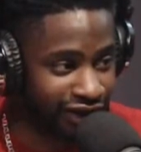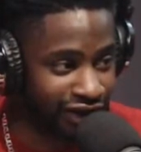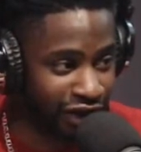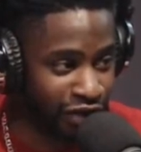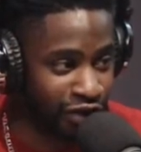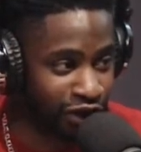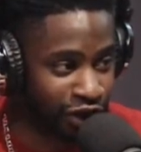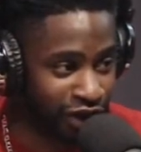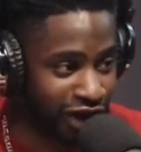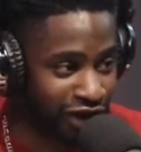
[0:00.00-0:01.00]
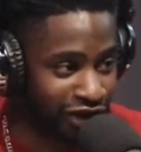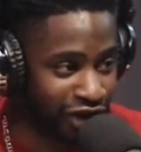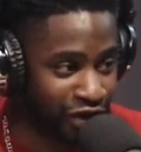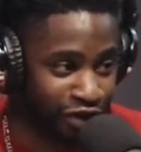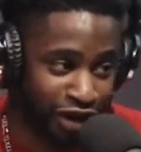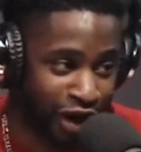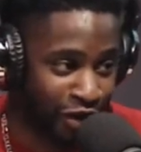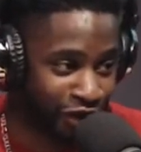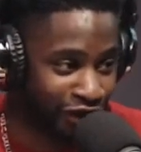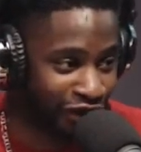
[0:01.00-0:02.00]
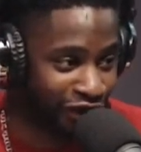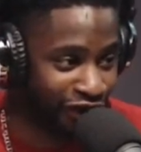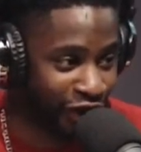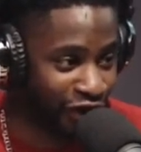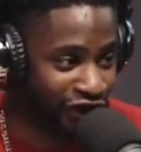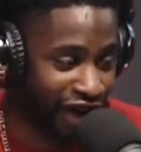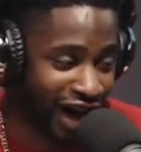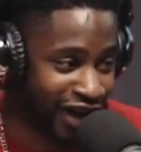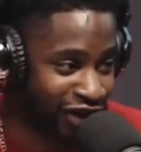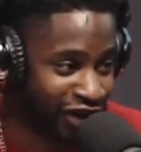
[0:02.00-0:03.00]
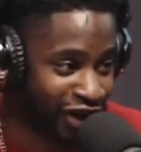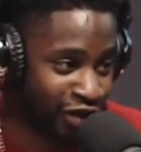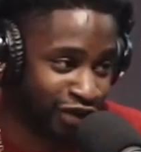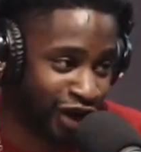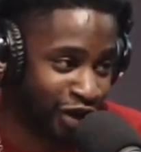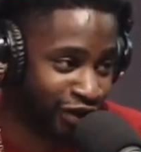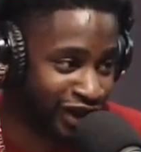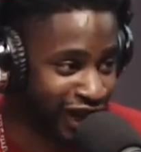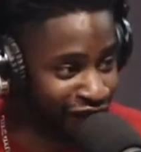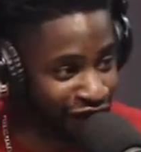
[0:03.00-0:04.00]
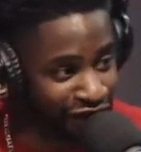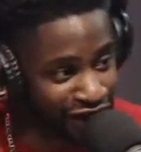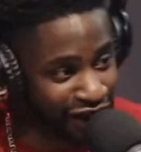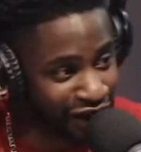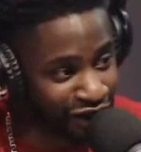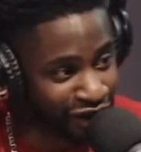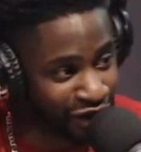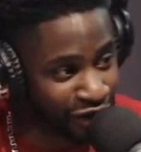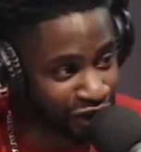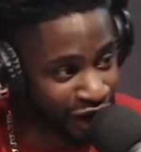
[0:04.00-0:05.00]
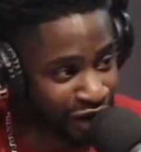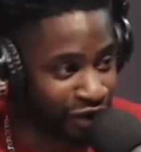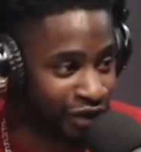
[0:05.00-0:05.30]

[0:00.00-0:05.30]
2, 3 years old, no. 4, 5 years old, no. 10, 15 years old, no.